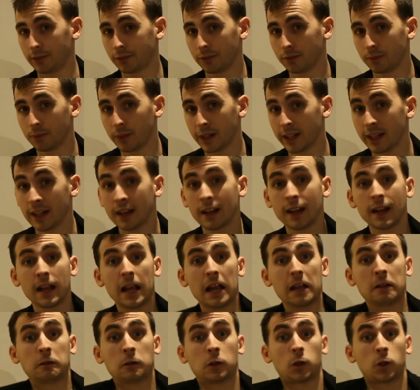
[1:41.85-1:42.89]
out of me.
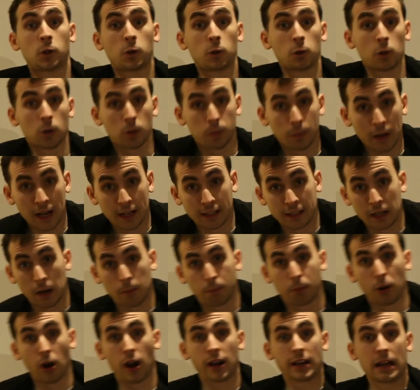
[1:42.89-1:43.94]
Excuse me,
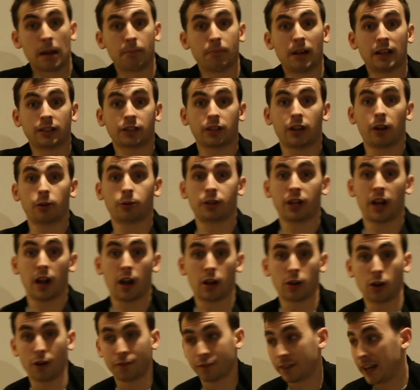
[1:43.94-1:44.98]
dear boy, I must go
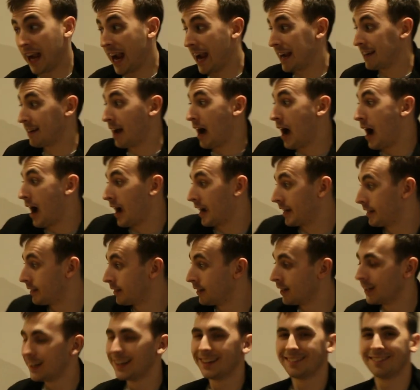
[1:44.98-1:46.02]
turn off
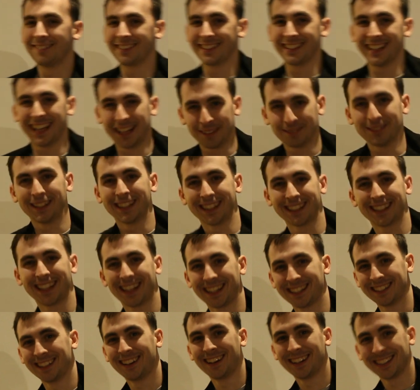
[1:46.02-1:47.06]
K9. We named it
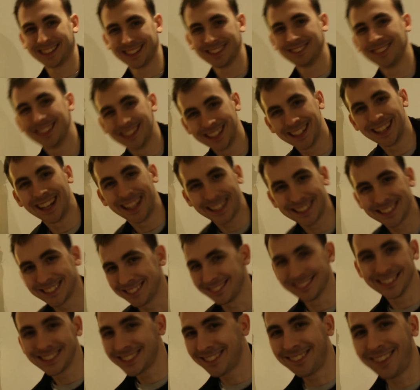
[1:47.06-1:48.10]
K9 and with
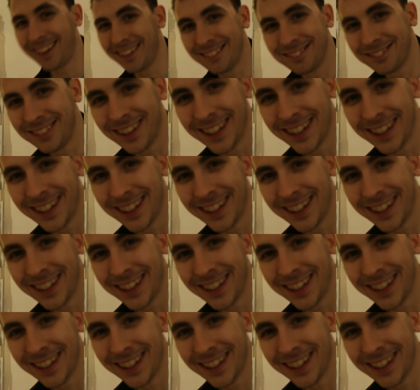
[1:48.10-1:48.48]
Alexa, it's quite